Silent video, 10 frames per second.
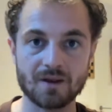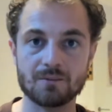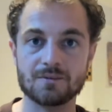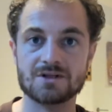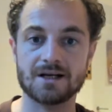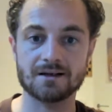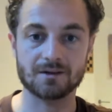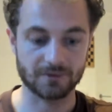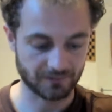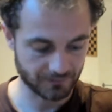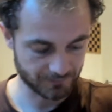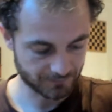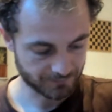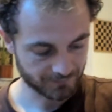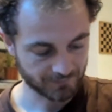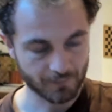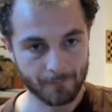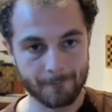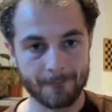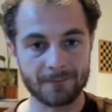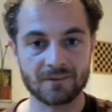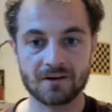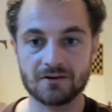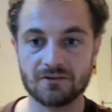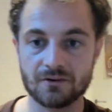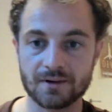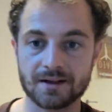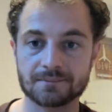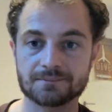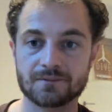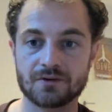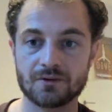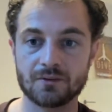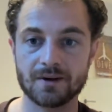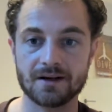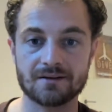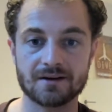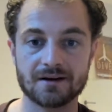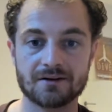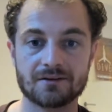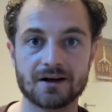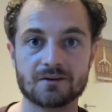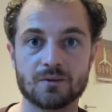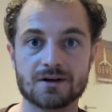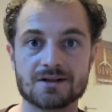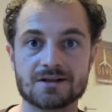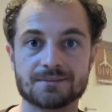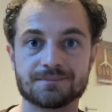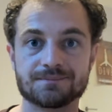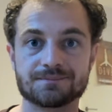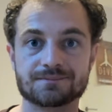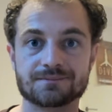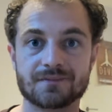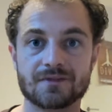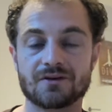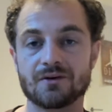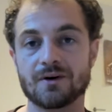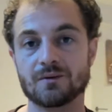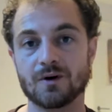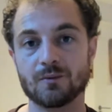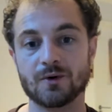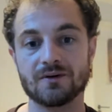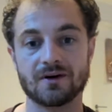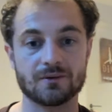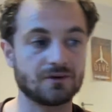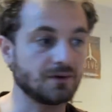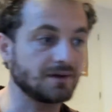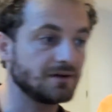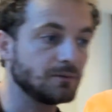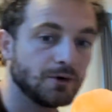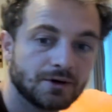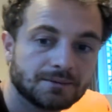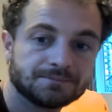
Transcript: Mistake number 2 is doing too many things at once. So at one point I was doing this book,